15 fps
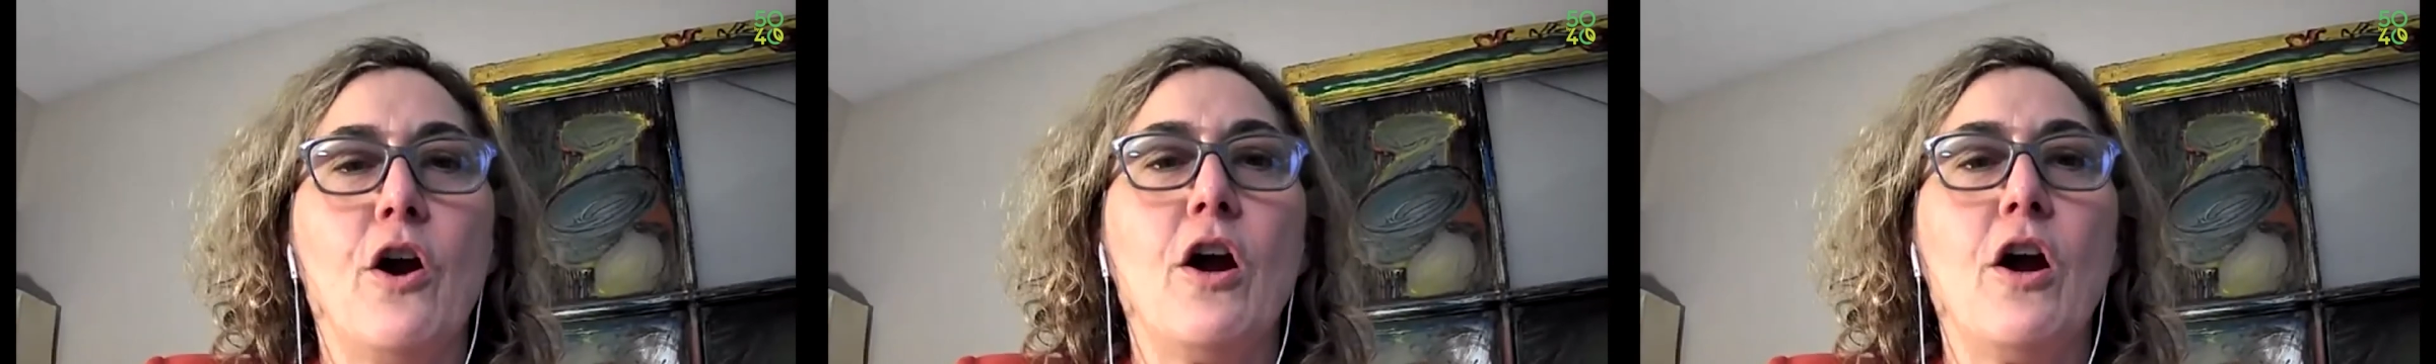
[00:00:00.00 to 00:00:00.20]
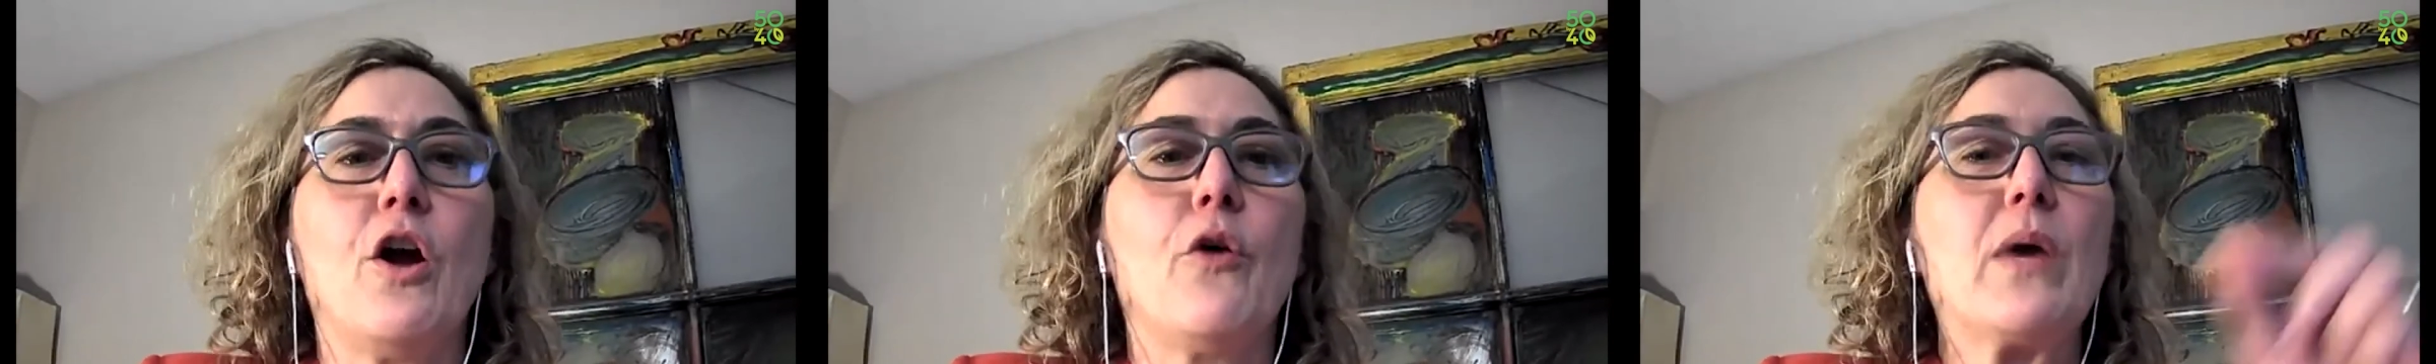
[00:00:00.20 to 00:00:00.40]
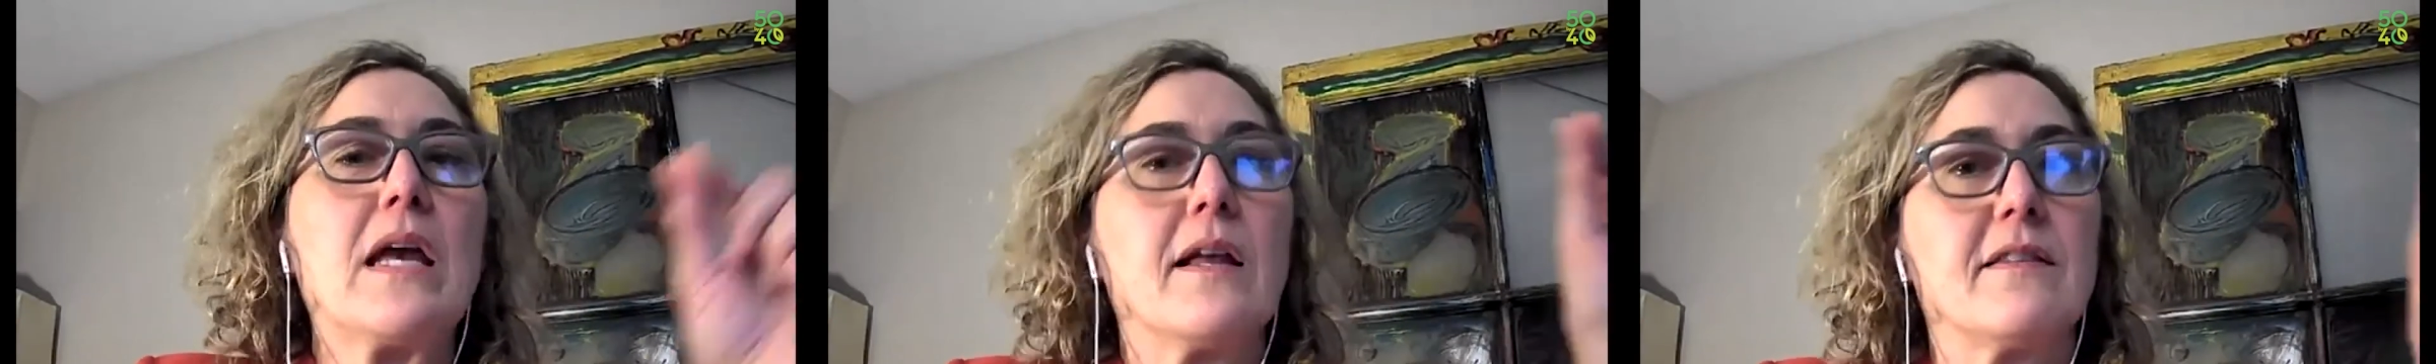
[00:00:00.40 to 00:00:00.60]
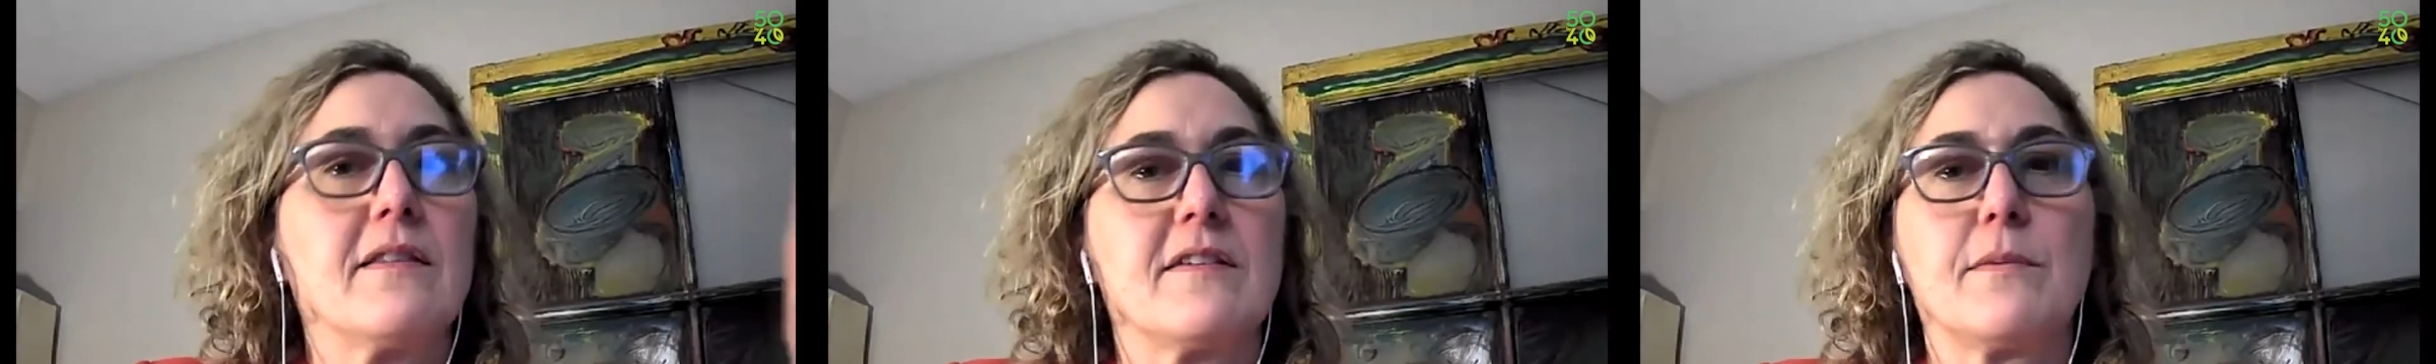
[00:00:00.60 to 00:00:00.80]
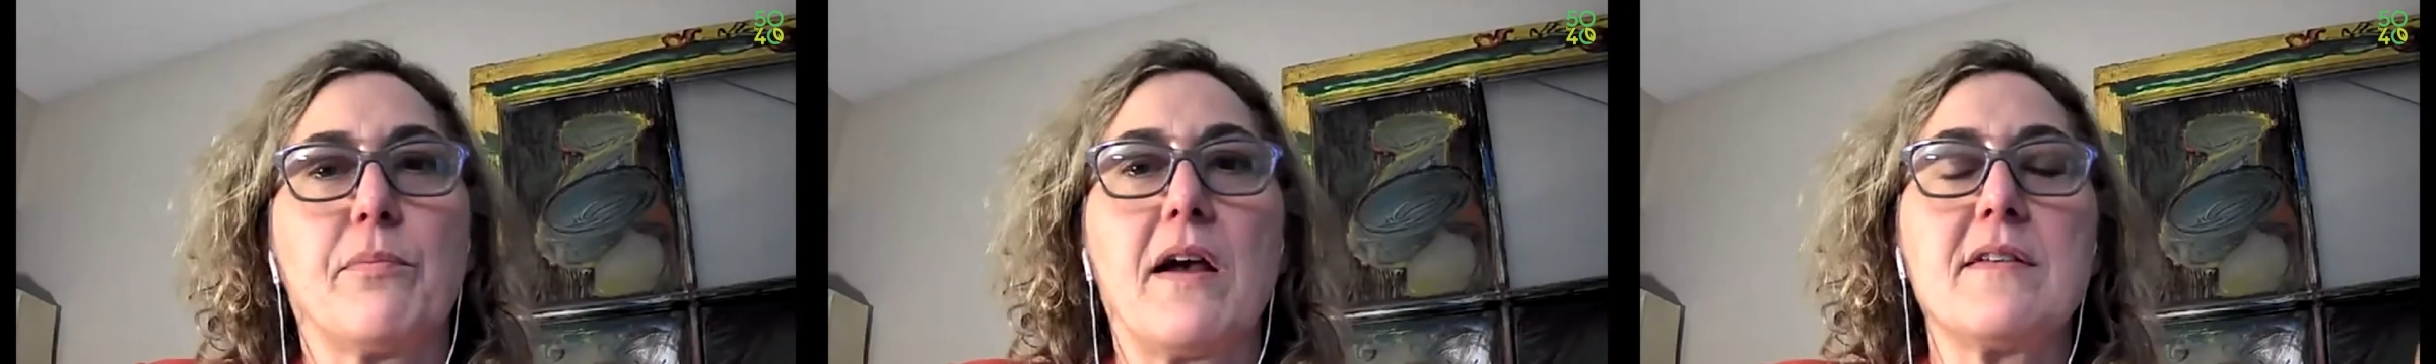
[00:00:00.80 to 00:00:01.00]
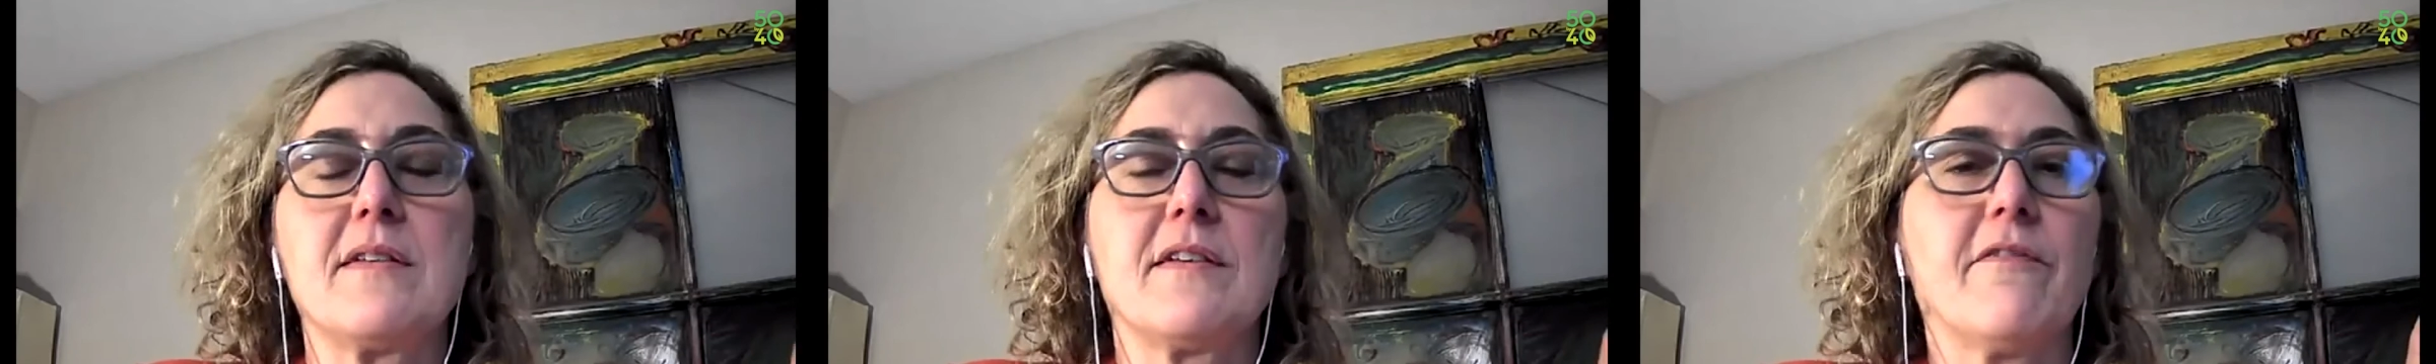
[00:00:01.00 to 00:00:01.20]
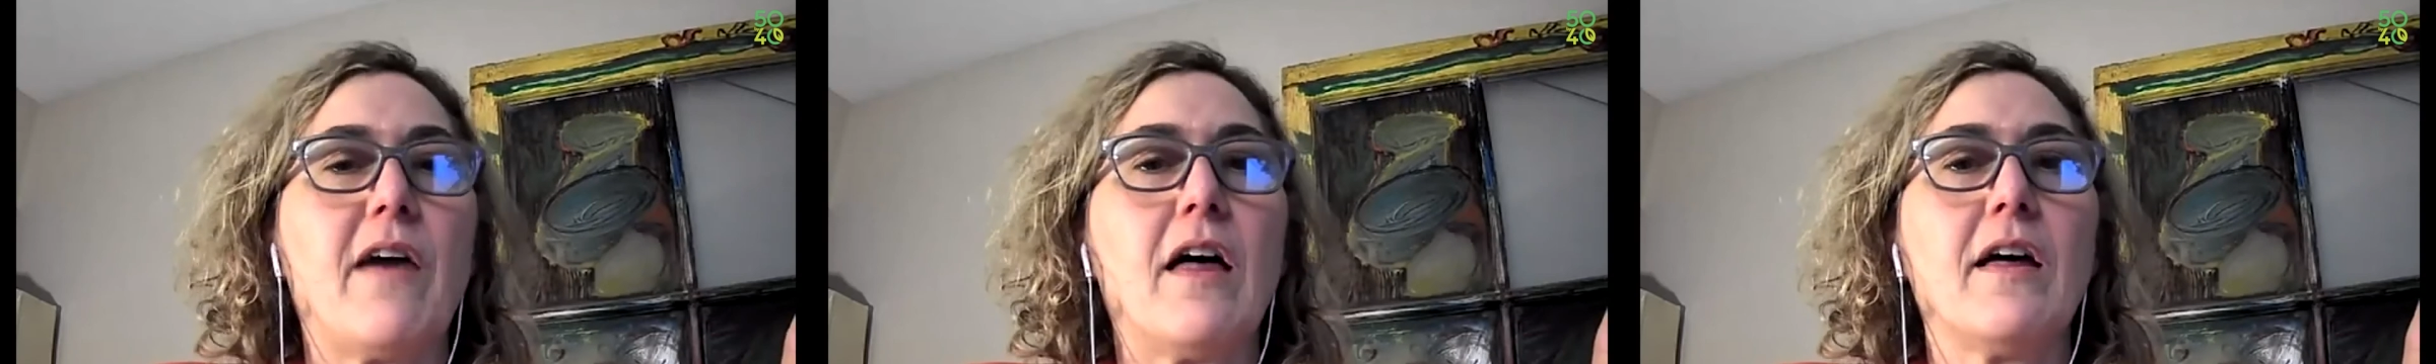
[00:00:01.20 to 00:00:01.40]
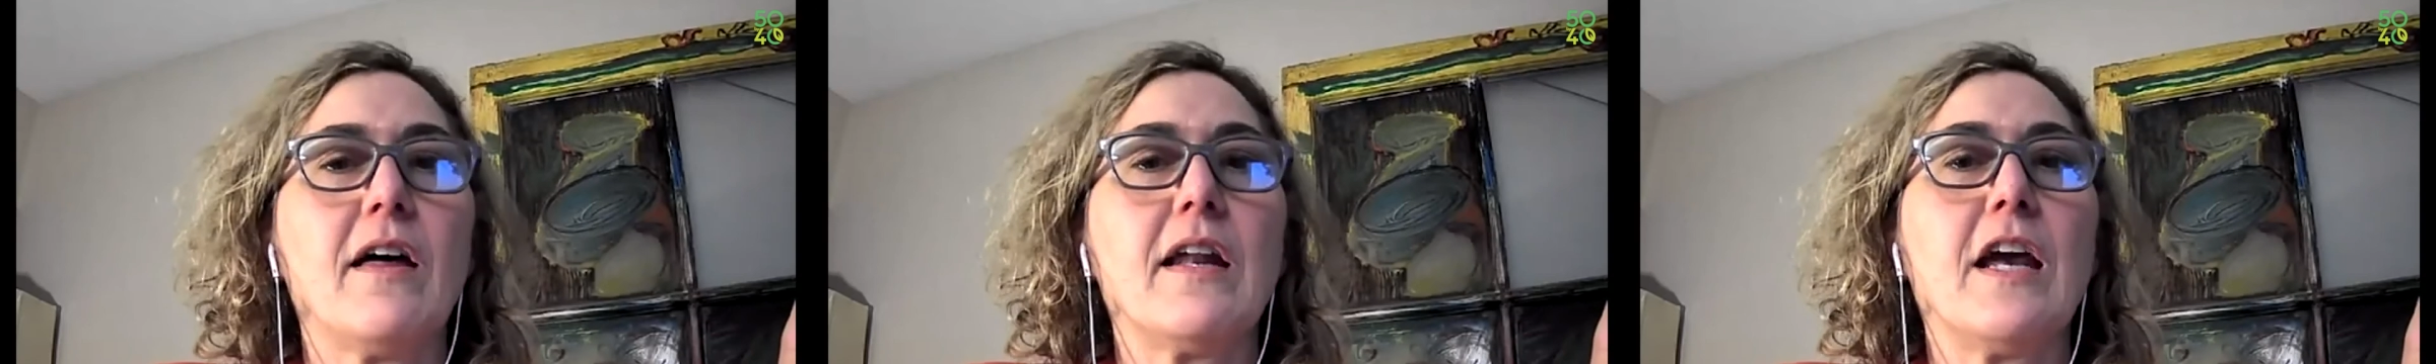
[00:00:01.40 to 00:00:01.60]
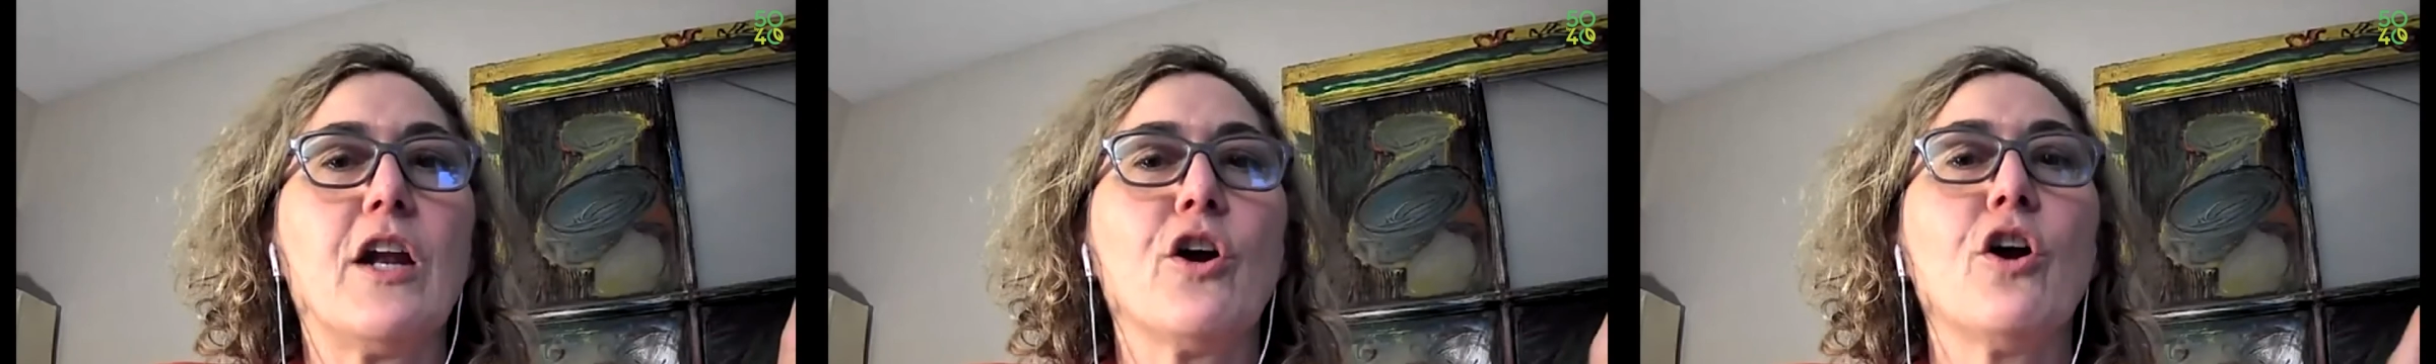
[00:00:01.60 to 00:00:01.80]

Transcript: We get the surprising validator.